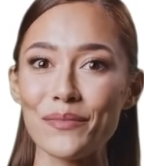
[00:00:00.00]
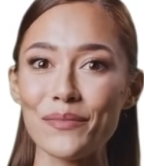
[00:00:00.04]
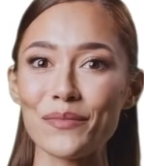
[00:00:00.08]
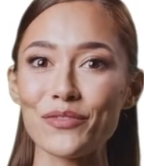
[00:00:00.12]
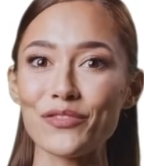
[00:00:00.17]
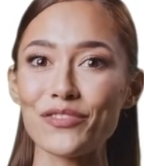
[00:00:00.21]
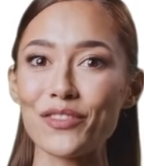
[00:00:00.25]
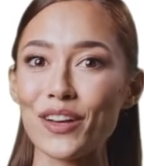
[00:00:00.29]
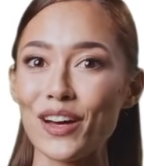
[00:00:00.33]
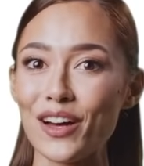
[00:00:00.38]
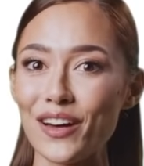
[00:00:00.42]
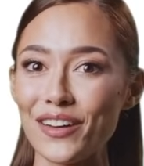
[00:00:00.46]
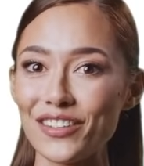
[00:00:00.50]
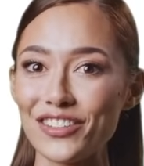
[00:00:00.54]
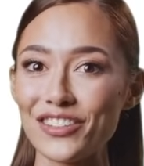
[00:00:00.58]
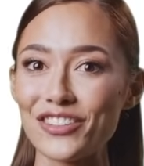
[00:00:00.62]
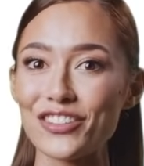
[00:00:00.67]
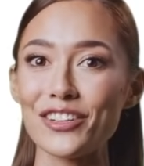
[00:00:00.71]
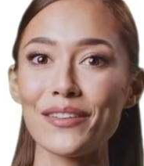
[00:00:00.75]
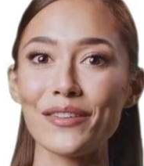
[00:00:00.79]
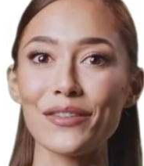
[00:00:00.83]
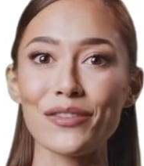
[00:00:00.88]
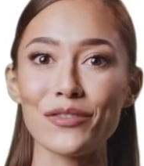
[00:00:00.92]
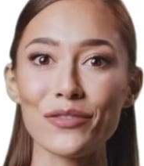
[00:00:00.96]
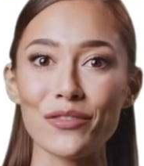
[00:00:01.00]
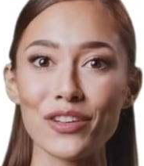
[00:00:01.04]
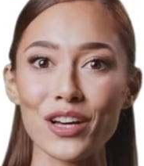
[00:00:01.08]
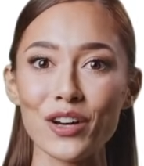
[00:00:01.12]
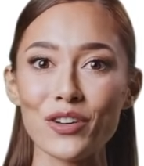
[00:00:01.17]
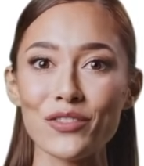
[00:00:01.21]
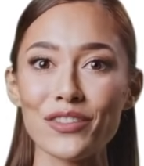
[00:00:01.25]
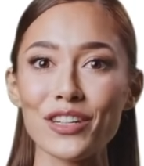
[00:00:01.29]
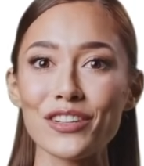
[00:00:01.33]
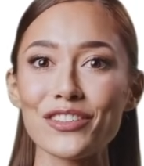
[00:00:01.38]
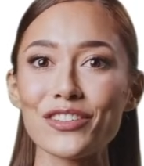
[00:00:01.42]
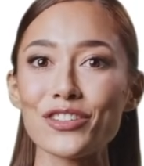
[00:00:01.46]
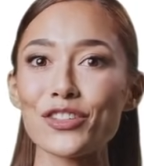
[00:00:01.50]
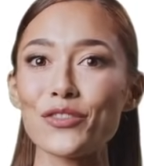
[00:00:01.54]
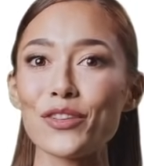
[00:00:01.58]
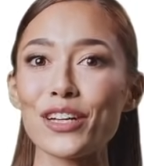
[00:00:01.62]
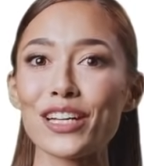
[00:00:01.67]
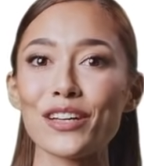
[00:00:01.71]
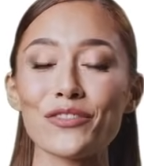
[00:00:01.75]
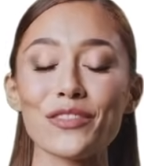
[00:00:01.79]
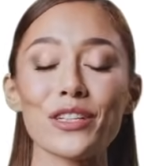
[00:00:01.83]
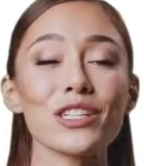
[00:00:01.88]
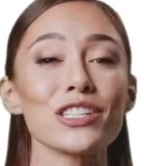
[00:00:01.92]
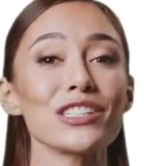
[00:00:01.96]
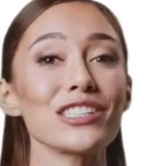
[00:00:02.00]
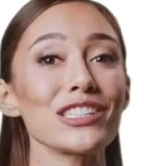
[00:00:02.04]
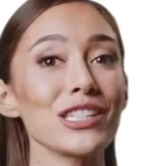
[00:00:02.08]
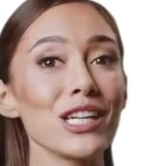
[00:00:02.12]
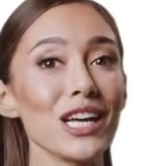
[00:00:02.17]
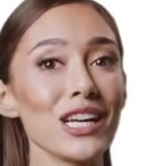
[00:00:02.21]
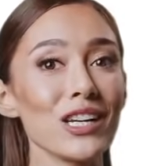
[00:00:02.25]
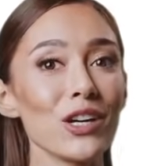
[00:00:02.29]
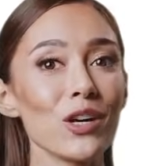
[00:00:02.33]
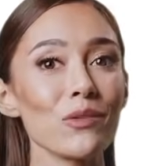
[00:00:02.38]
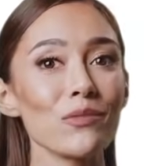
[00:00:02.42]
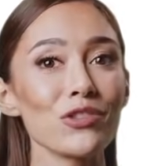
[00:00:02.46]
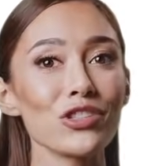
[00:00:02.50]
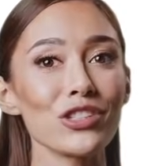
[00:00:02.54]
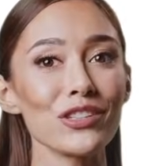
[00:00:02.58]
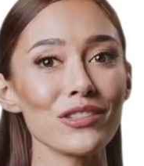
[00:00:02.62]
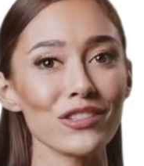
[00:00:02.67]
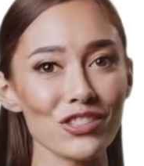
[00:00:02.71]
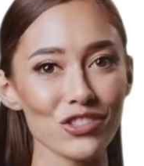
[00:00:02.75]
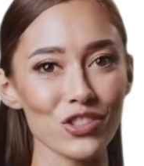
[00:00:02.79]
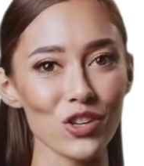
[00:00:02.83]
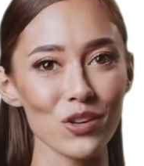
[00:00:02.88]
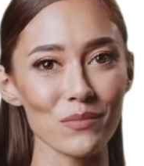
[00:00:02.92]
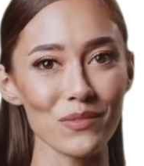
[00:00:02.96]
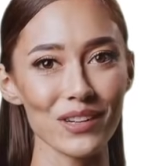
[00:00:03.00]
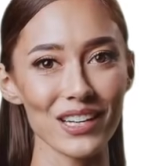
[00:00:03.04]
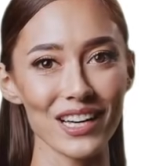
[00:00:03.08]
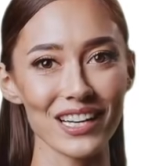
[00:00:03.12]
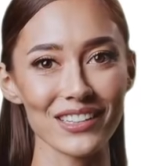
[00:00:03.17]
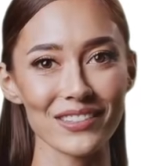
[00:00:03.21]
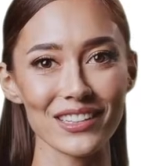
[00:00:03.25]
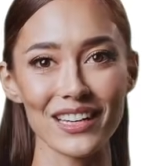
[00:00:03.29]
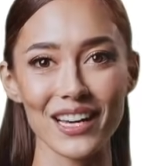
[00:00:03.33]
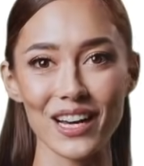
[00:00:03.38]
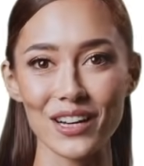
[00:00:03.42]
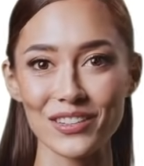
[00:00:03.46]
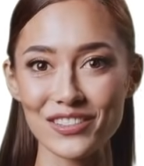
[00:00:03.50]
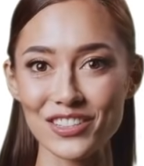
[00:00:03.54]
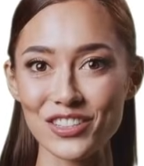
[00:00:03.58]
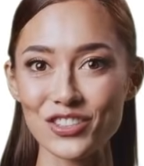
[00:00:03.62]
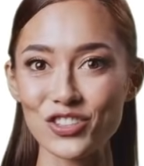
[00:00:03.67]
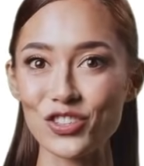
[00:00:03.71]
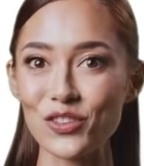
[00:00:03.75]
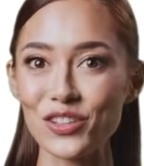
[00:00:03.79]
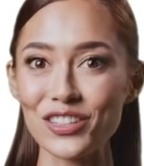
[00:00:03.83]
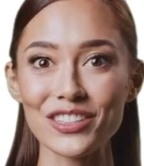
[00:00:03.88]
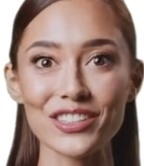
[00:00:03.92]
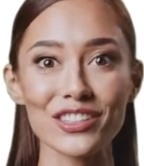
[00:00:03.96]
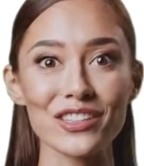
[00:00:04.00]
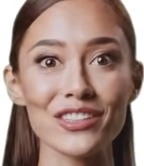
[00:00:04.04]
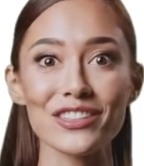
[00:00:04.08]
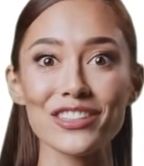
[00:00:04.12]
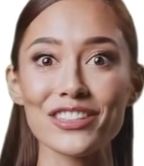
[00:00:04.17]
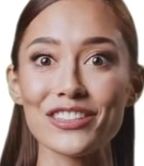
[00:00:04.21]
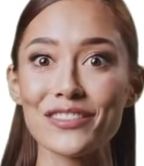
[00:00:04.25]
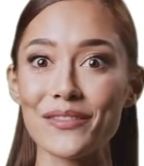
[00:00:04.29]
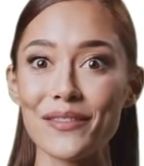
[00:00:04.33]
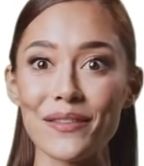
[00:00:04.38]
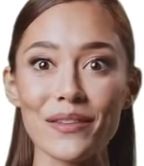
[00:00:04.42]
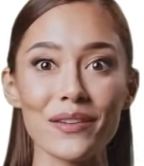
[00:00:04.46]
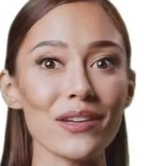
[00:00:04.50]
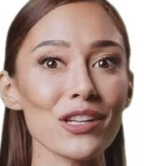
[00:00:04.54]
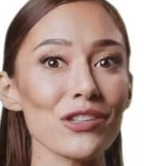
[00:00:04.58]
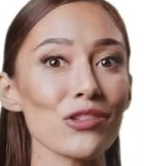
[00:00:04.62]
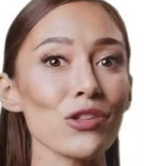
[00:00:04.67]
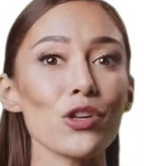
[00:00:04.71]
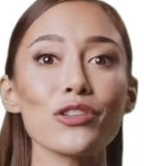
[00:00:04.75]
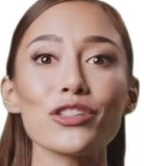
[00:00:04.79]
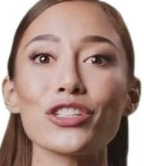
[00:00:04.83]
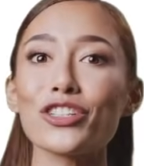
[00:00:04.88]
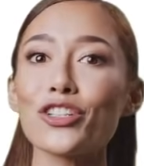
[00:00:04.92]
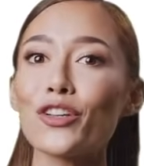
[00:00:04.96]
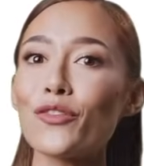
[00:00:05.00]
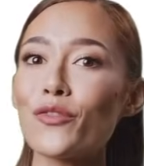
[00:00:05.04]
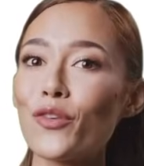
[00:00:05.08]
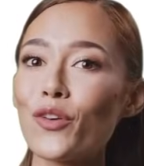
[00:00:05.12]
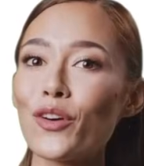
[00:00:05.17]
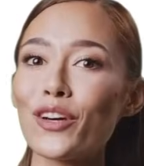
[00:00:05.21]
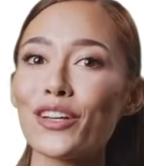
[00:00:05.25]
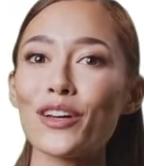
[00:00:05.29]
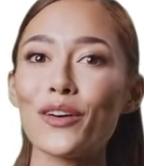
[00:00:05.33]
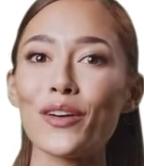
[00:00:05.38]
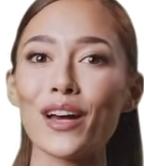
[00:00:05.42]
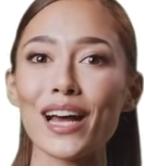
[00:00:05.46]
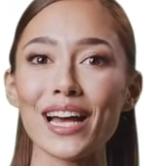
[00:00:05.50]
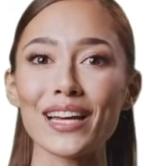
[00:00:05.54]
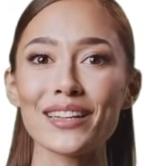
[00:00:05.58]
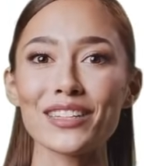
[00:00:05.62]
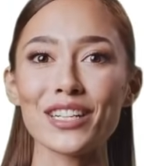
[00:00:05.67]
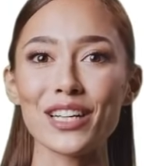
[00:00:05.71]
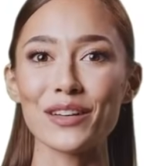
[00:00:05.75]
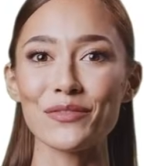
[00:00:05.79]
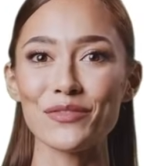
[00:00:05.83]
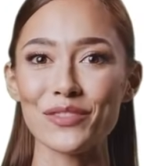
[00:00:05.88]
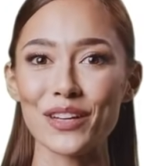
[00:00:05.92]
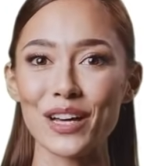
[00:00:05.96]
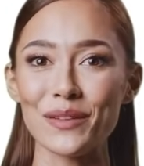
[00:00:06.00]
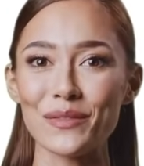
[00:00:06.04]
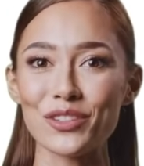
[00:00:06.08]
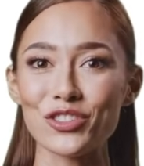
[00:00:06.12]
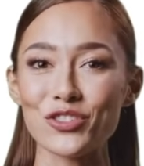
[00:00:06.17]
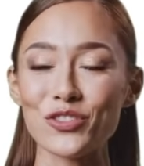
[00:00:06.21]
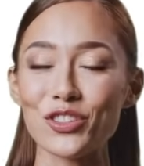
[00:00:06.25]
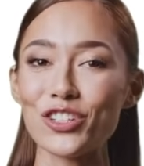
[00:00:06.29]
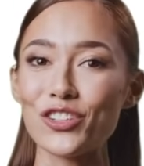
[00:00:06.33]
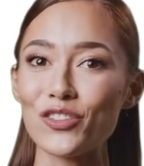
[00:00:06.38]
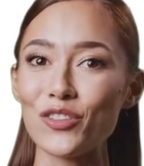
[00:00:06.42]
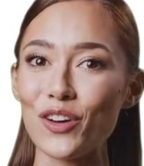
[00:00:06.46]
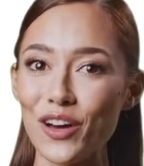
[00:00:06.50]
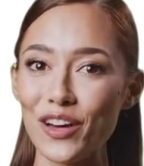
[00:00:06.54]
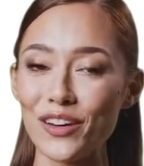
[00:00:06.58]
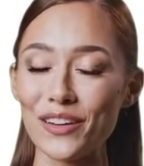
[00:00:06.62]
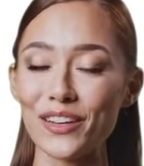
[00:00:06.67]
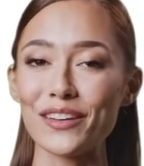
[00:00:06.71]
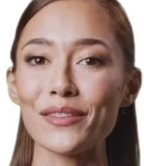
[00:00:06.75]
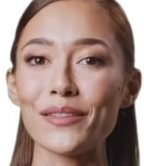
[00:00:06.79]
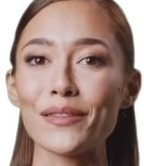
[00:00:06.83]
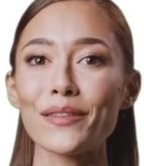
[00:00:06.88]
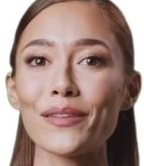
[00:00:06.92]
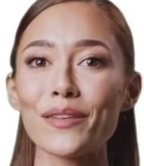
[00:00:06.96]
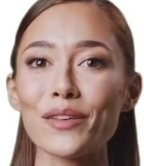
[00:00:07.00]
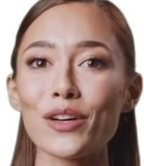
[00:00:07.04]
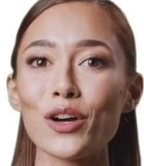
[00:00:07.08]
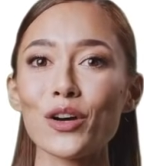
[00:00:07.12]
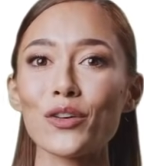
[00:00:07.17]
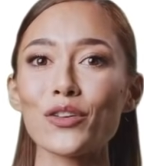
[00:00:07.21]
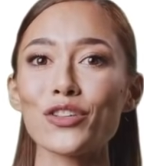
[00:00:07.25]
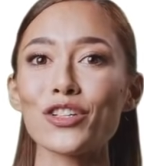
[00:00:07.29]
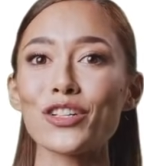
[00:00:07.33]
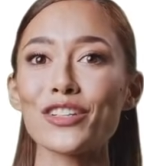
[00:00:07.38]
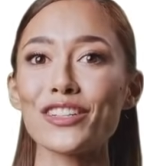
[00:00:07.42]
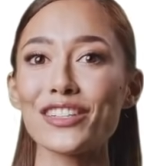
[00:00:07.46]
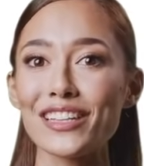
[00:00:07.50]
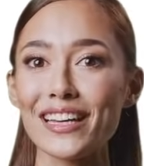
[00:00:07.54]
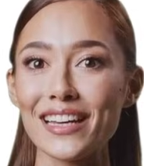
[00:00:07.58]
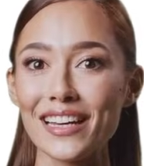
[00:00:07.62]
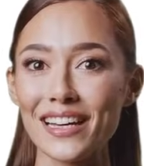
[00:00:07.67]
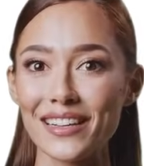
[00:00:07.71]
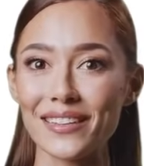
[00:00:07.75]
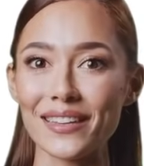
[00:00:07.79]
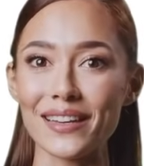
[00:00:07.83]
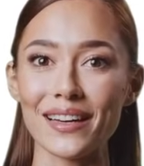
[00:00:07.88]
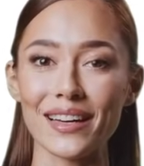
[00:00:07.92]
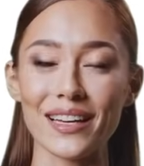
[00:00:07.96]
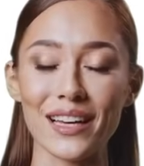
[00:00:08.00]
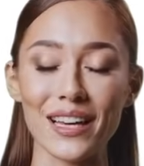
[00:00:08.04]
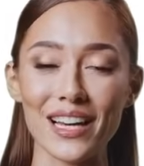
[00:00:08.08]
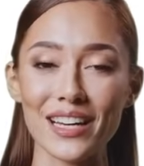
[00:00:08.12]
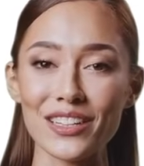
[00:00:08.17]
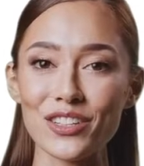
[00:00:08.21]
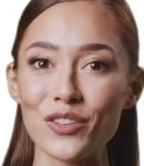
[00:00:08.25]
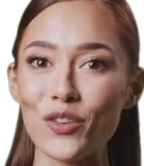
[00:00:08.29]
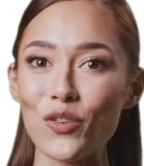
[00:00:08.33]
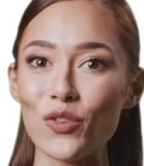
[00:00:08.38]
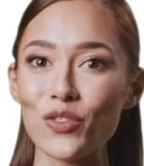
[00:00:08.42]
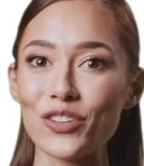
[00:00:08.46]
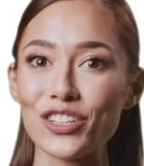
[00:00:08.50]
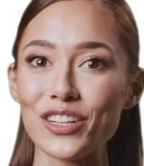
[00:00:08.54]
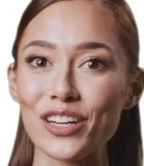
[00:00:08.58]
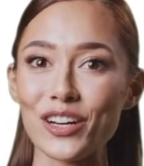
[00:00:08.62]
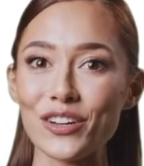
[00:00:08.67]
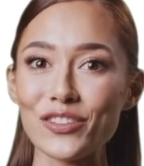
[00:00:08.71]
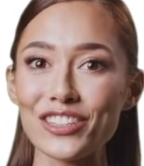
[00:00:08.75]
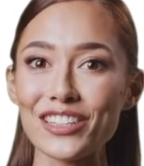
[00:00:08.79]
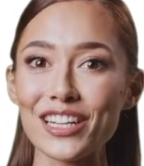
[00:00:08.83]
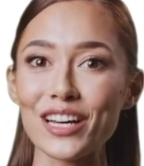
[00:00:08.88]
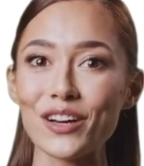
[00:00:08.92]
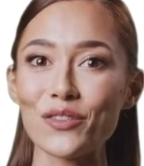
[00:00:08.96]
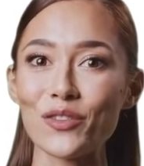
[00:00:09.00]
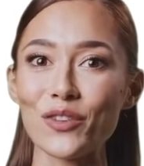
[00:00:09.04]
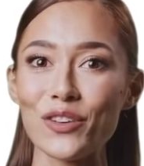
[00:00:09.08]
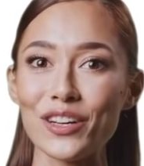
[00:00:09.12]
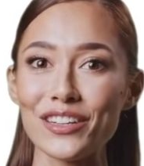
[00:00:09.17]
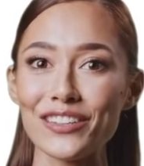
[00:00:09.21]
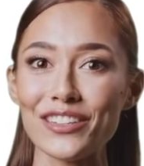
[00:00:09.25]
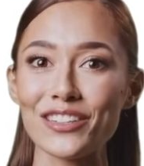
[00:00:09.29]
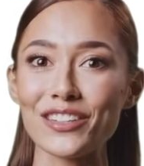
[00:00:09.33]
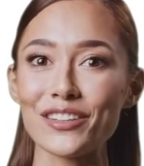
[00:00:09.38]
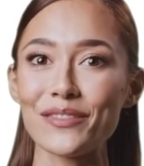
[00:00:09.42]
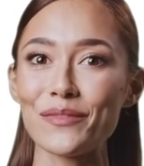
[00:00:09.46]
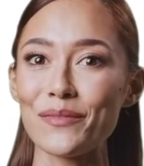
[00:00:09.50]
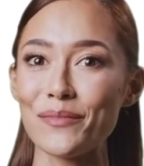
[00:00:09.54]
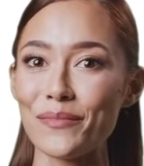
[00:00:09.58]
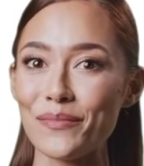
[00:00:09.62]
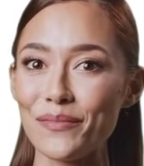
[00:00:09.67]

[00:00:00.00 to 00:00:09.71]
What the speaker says: First, know that 3 first-line options dominate the answer choices: a non-steroidal anti-inflammatory drug, colchicine, and corticosteroids.